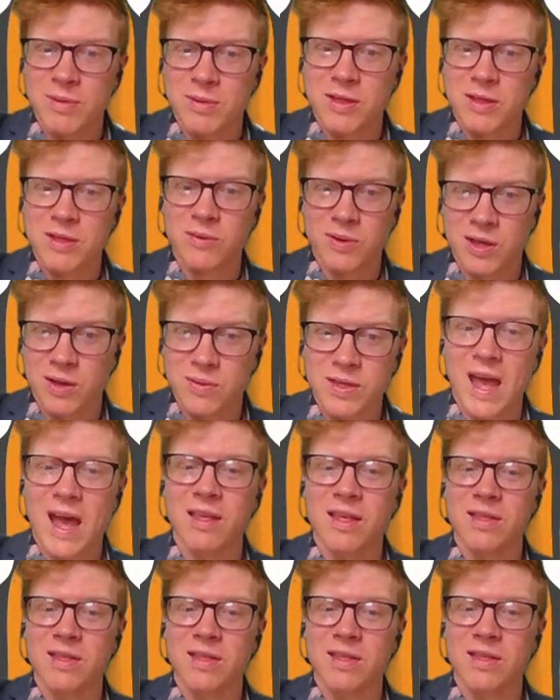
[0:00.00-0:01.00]
For
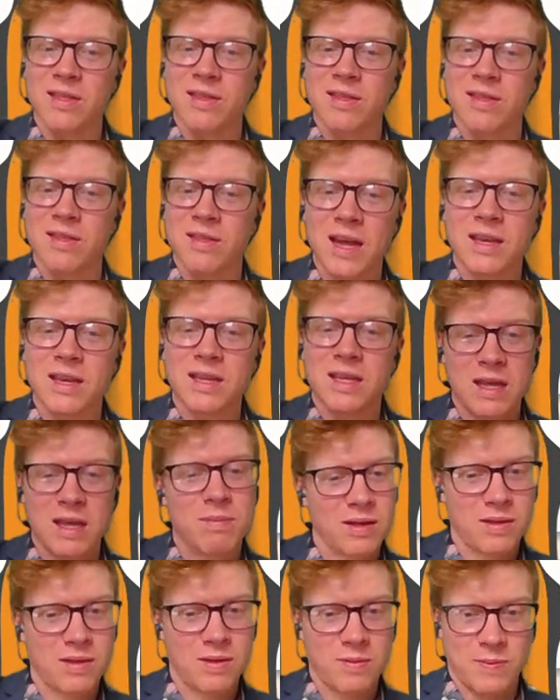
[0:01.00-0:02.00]
example, the
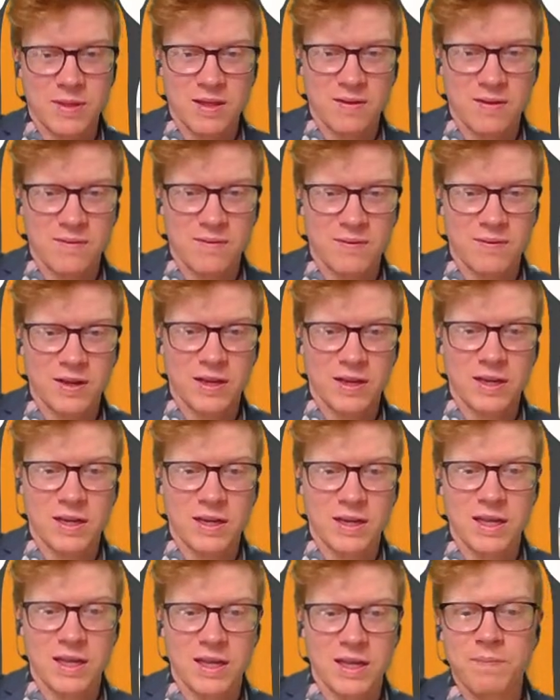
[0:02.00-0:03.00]
nocturnal pattern,
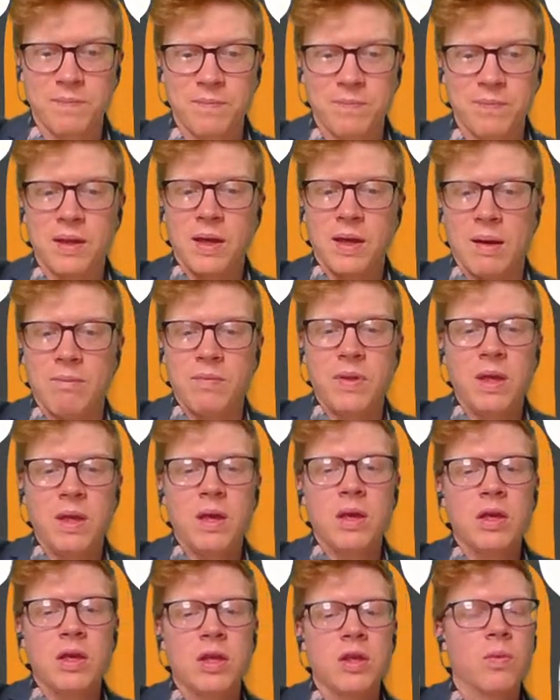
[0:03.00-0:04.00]

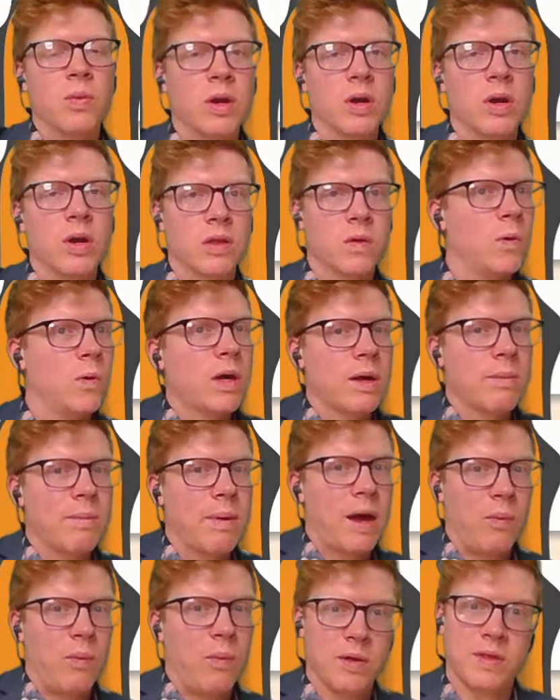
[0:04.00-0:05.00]
activity pattern allows
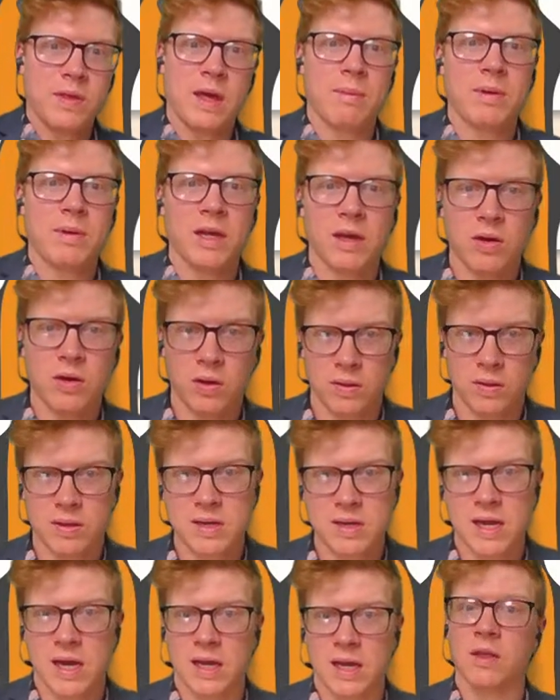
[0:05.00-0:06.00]
mice
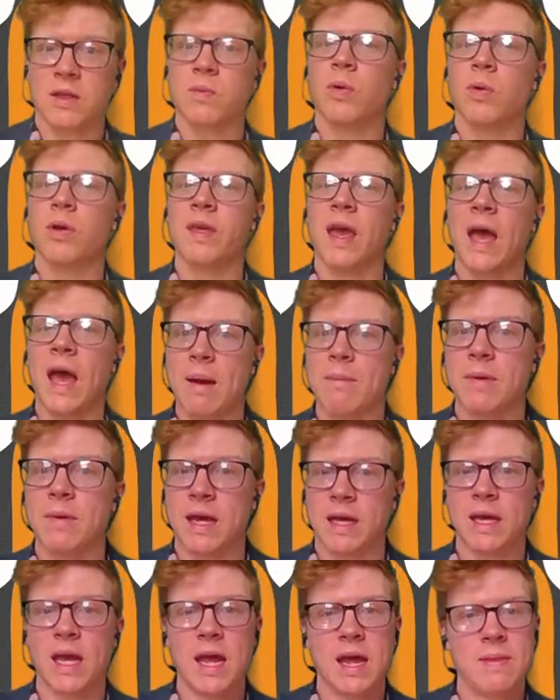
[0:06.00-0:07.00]
to
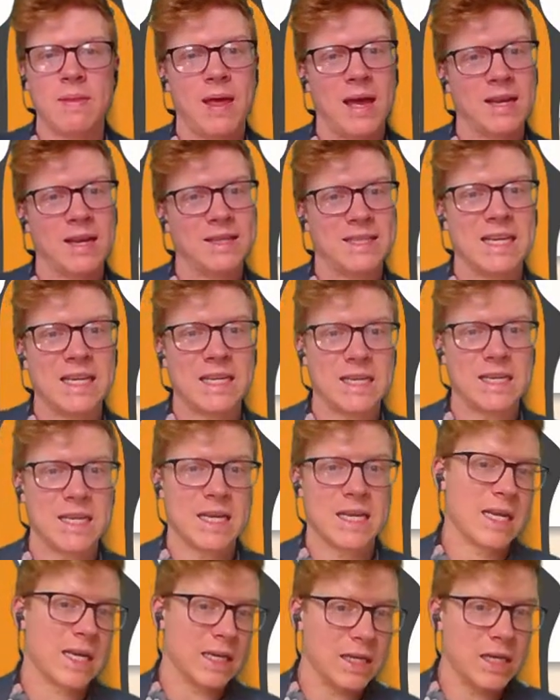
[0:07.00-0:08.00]

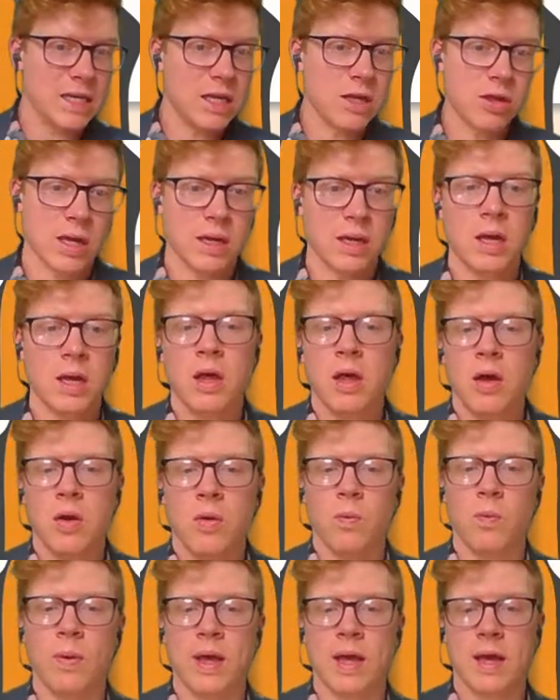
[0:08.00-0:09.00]
And
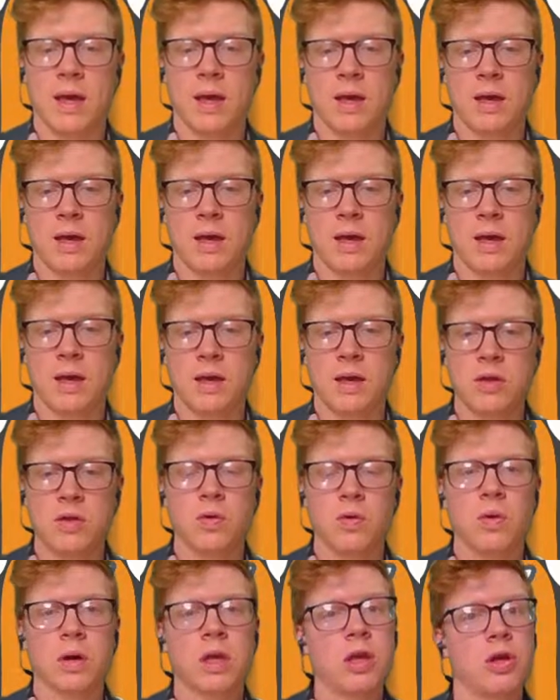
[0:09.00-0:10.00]
there are a variety of things
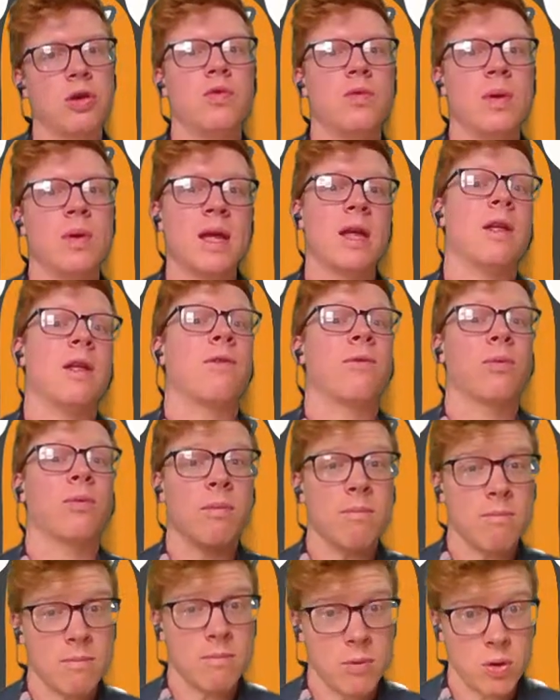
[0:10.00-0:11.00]
there. If we're thinking about
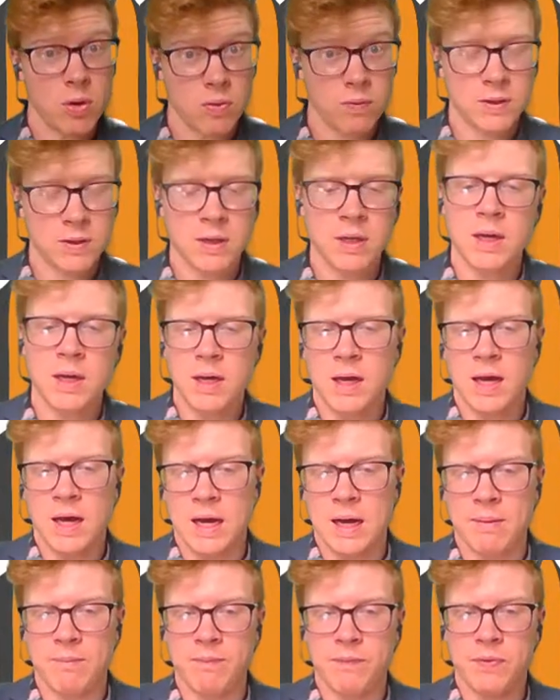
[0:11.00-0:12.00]
mice, we're thinking about things
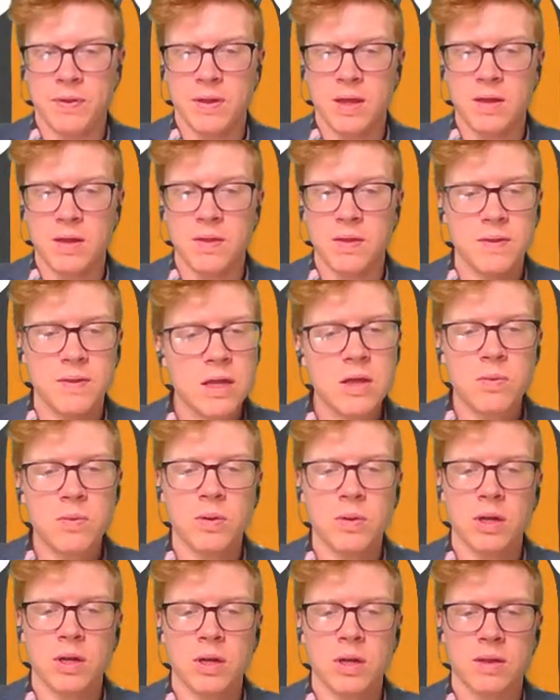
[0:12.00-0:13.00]
like avoiding predators.
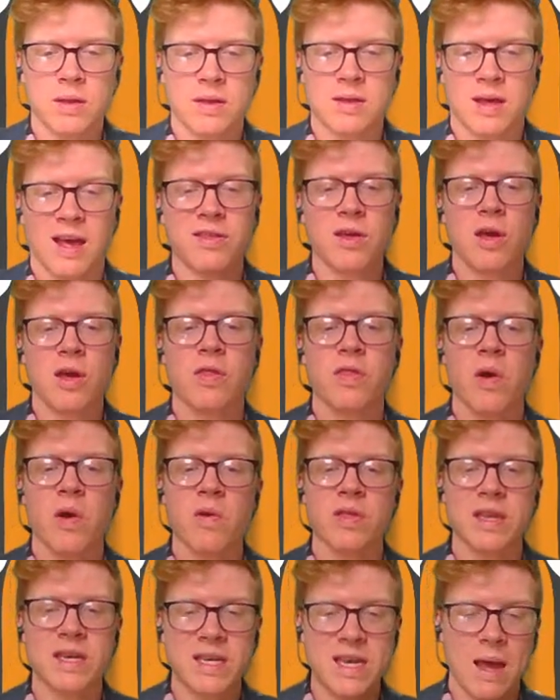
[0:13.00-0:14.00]
We're thinking about things
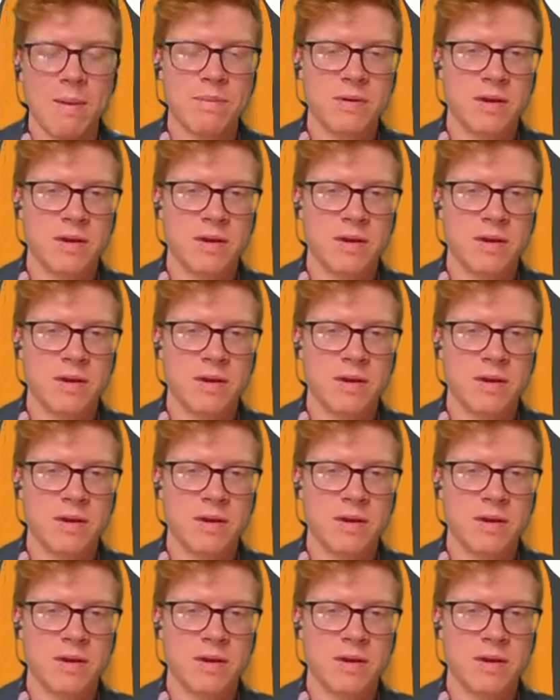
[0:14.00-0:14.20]
like when